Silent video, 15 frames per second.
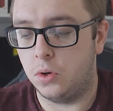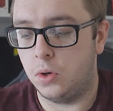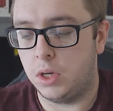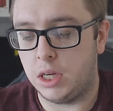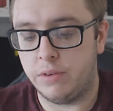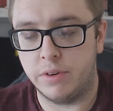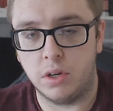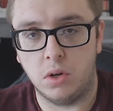
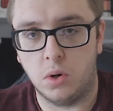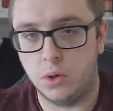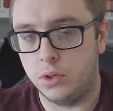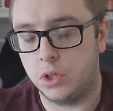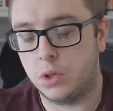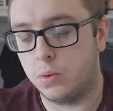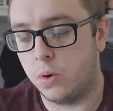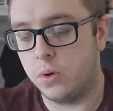Even
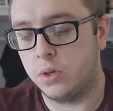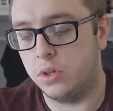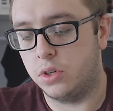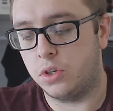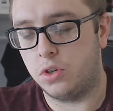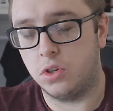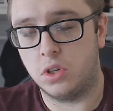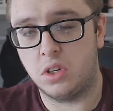
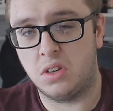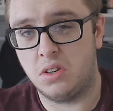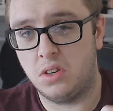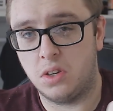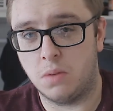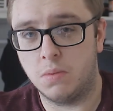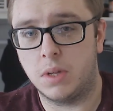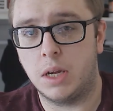non-squonkers, just
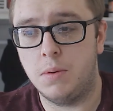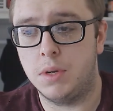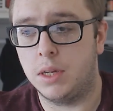sometimes